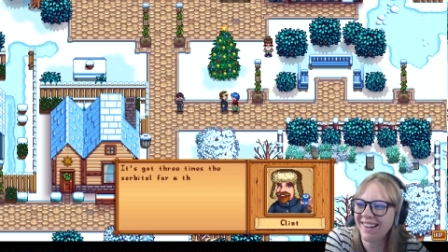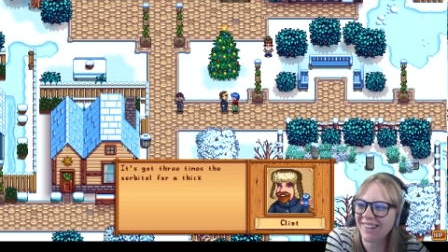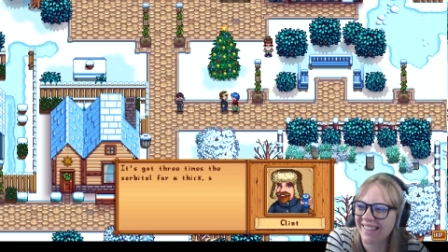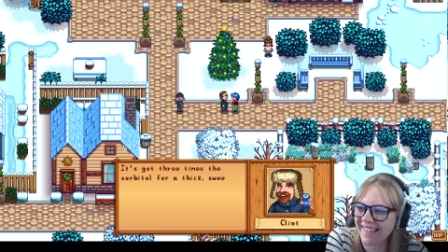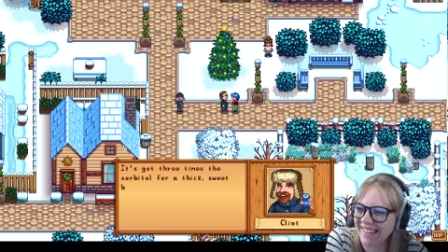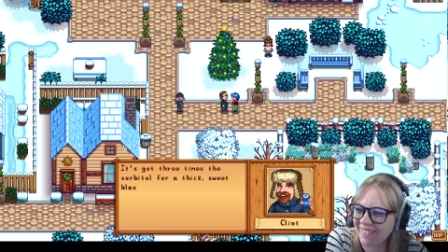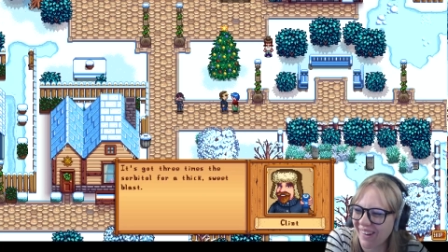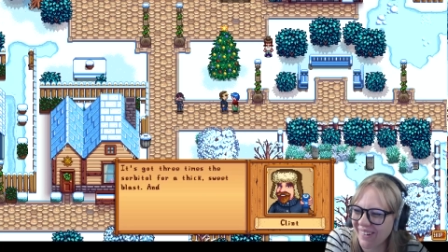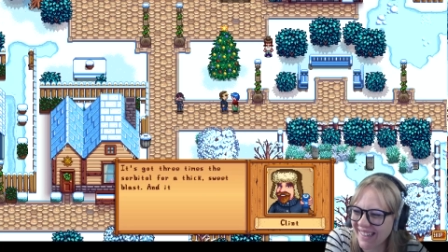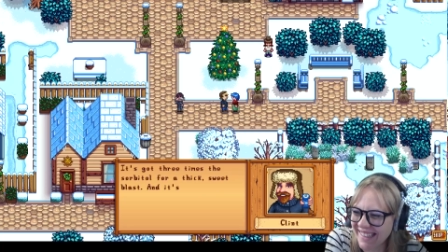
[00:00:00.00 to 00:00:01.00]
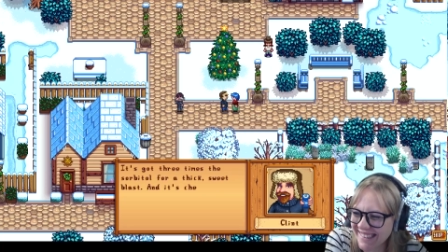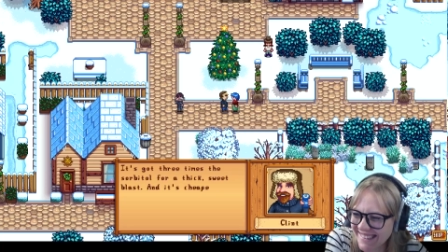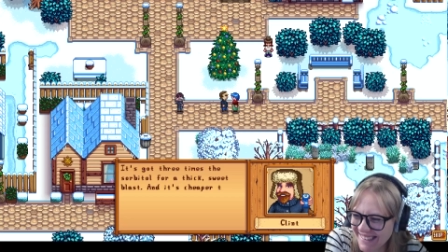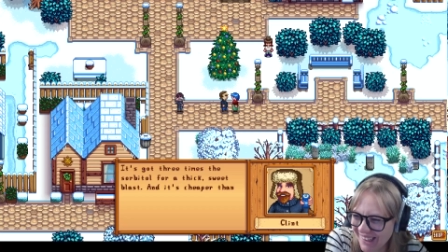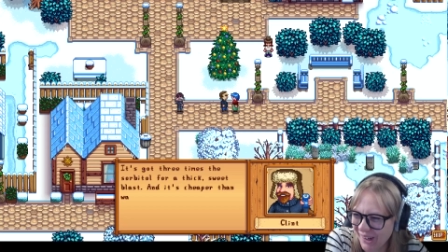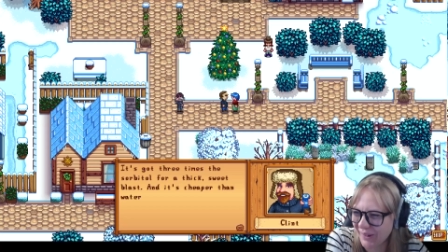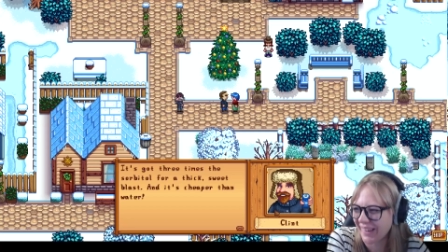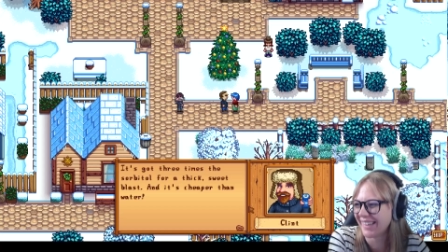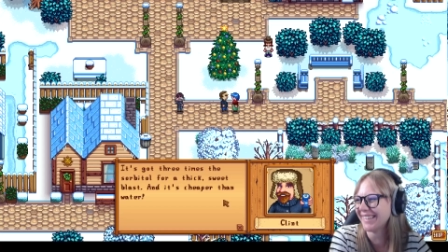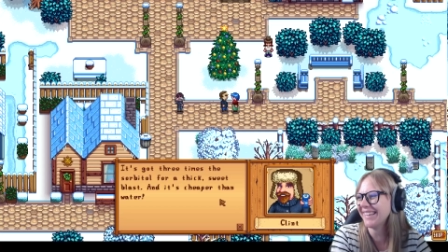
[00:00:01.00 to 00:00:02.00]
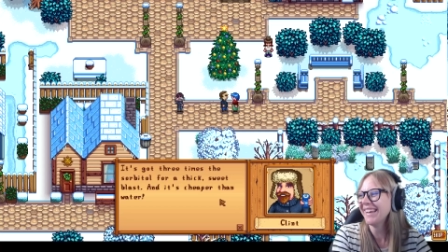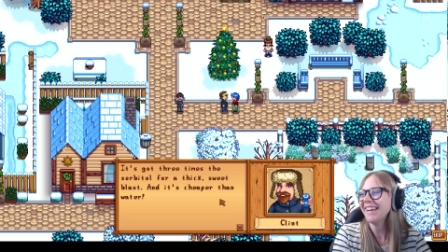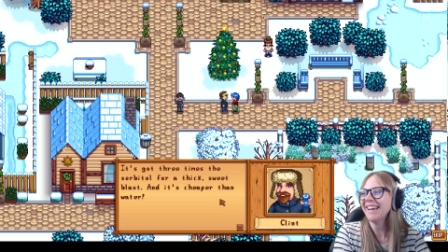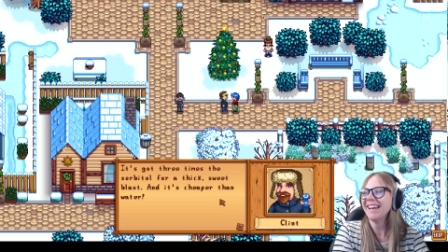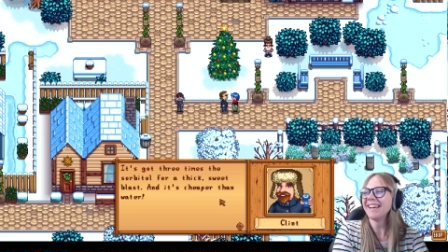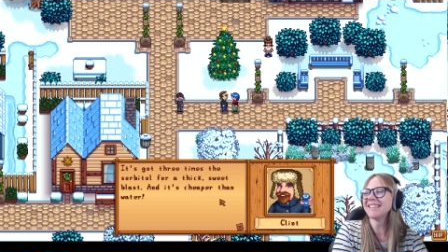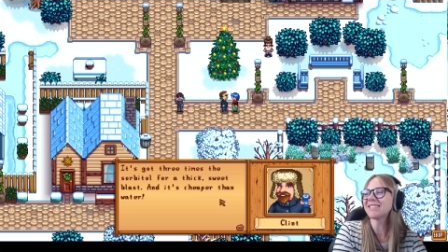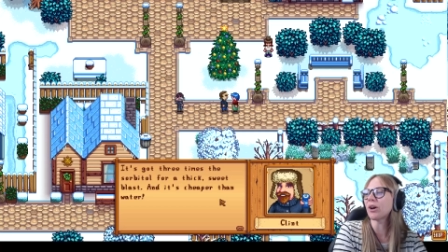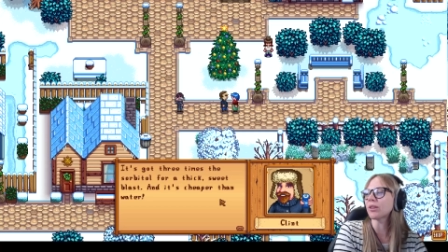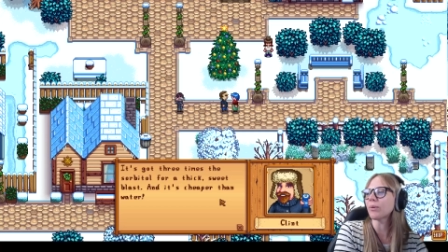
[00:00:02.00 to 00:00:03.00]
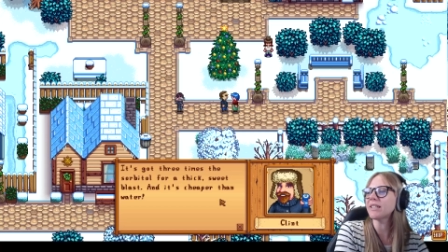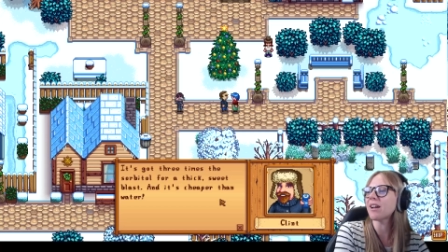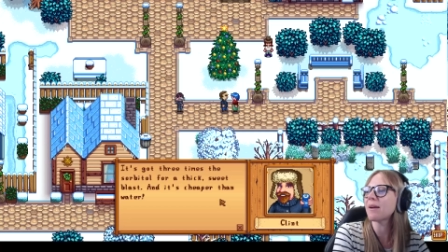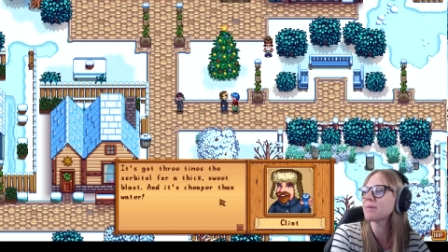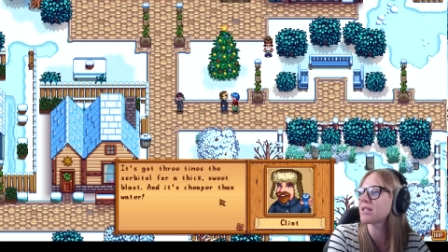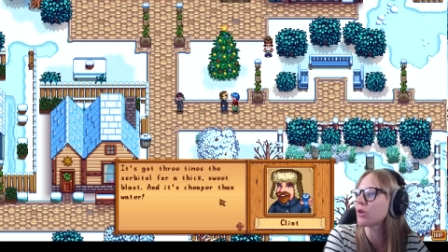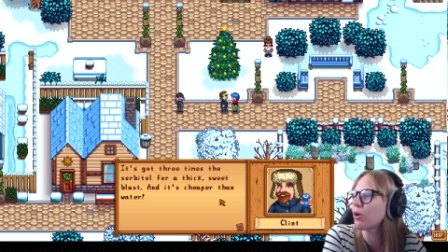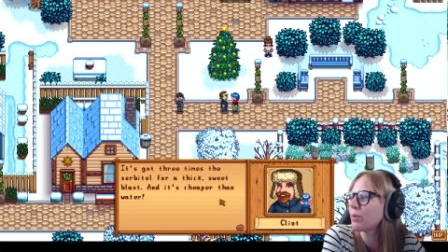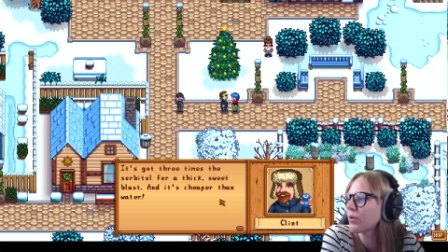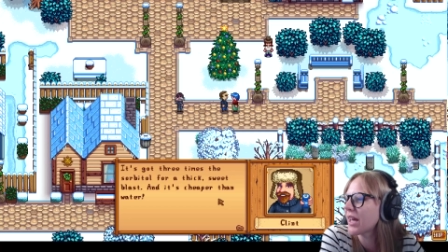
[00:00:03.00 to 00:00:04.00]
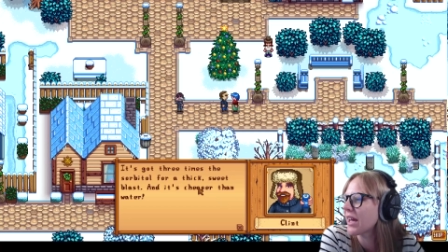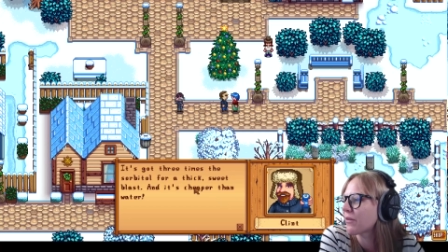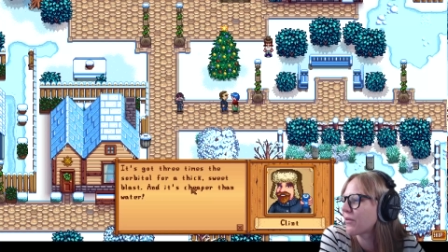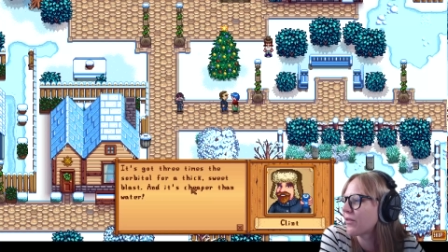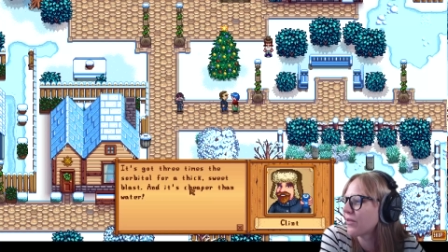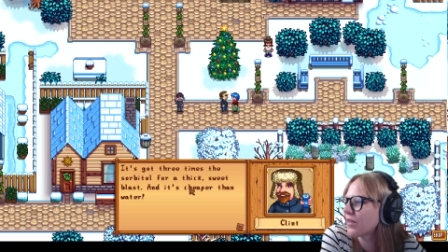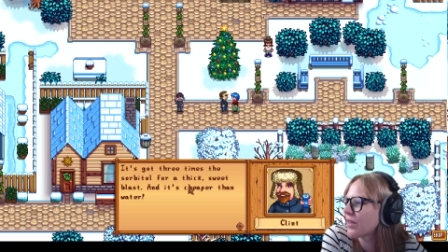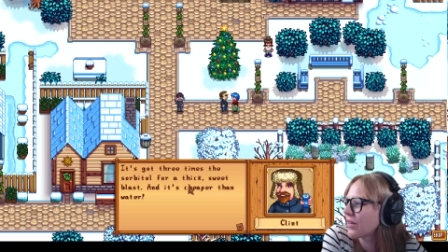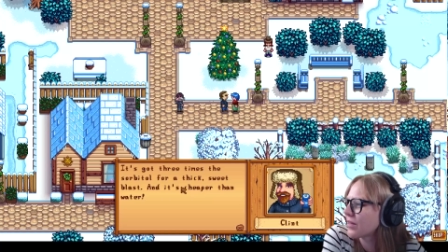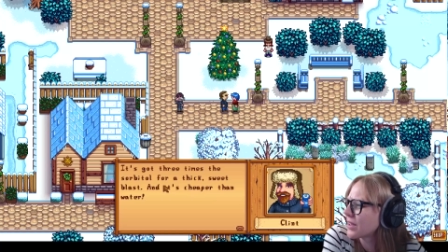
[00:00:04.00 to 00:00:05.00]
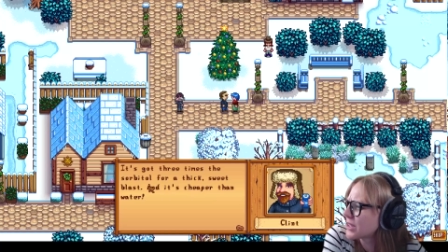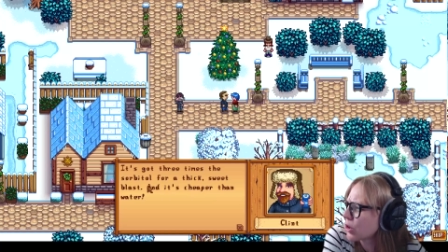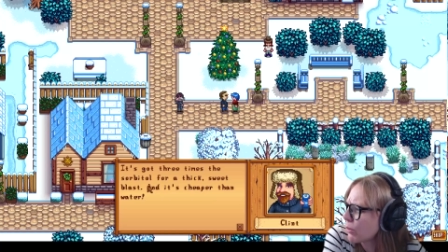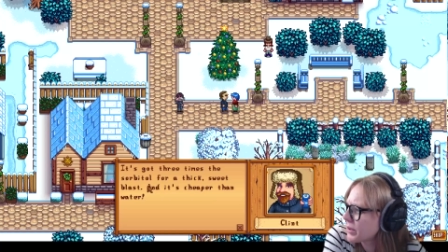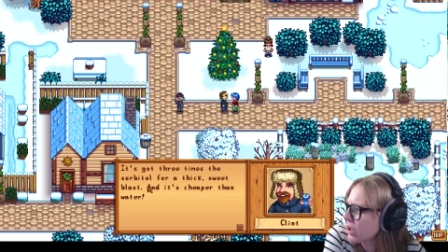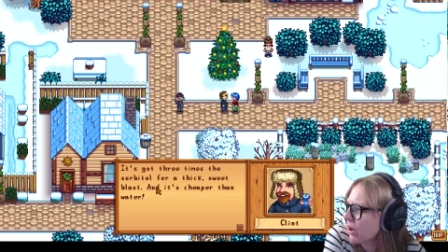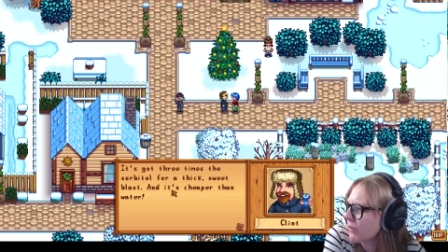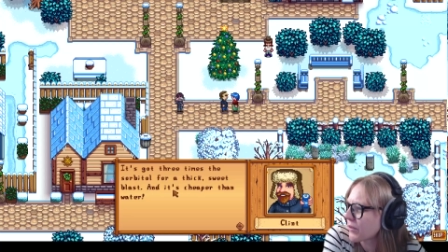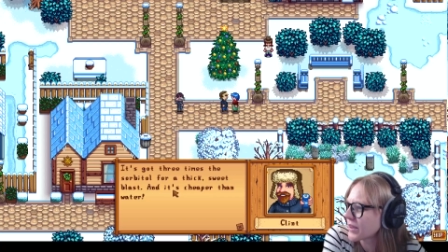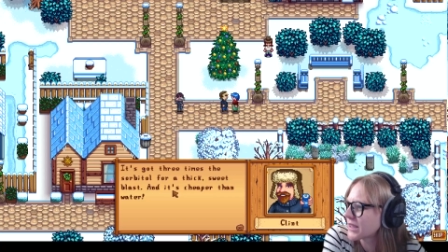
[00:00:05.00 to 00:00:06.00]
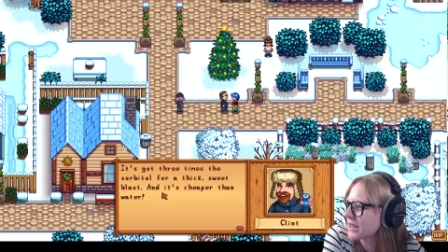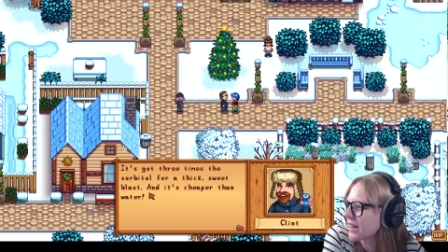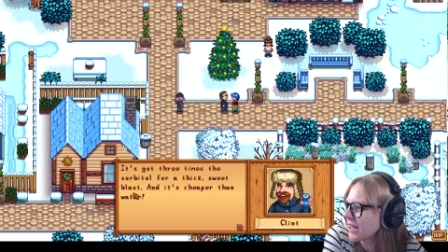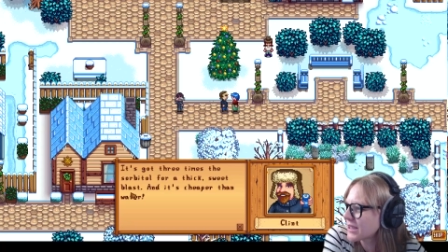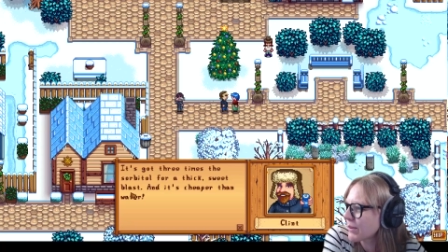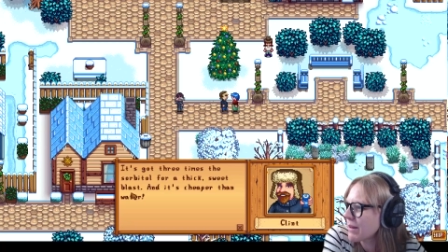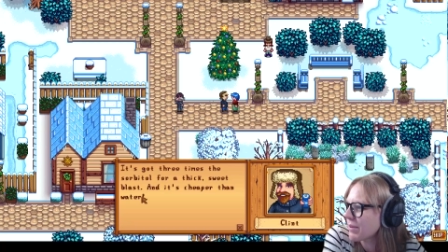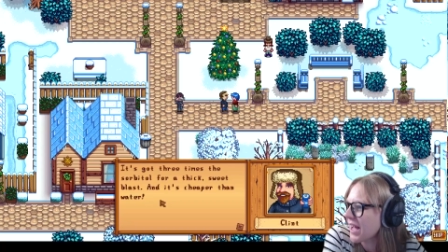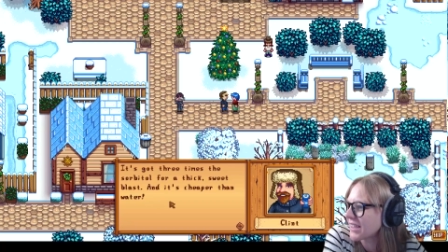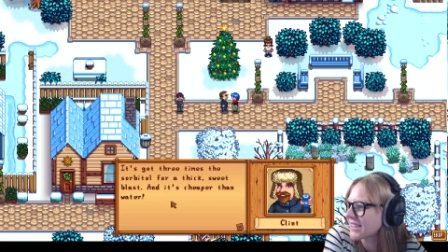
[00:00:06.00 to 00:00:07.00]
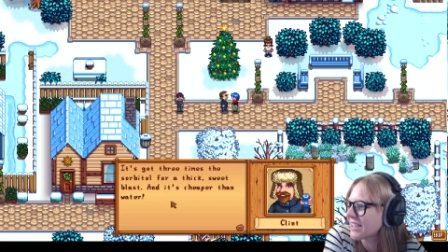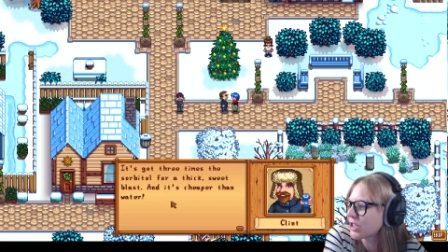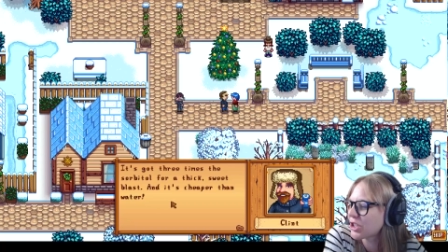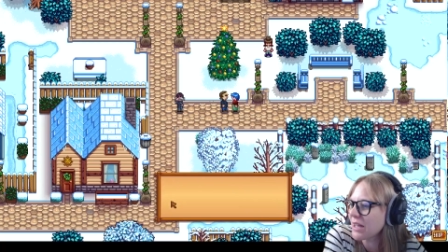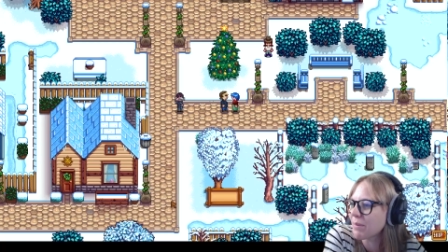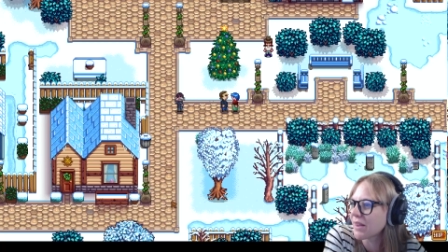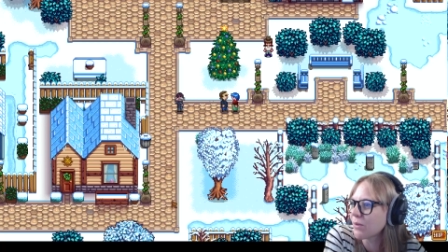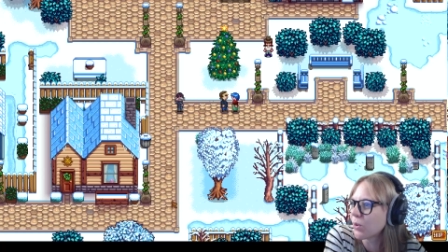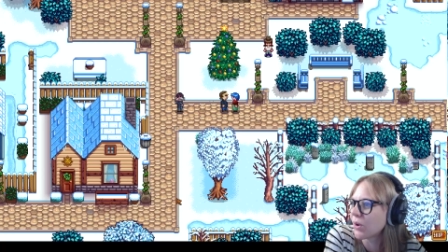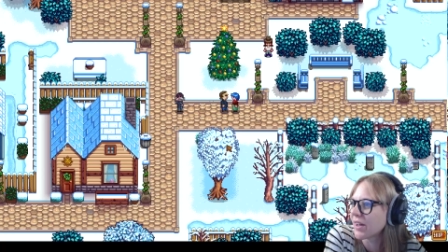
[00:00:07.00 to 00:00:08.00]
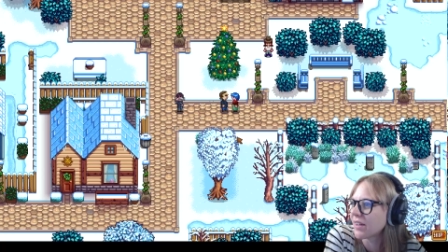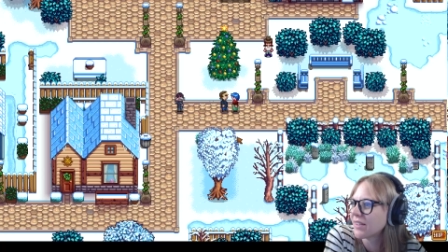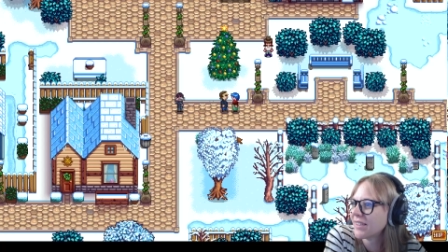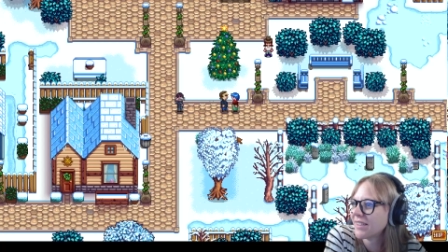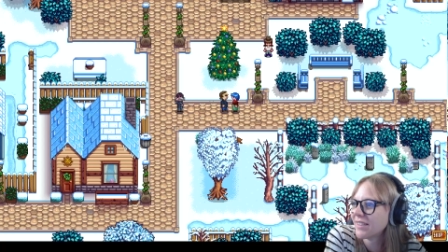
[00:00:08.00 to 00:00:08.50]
Look at him holding his cola. It's got three times the sorbitol kick, the sorbitol for a thick, sweet blast, and it's cheaper than water.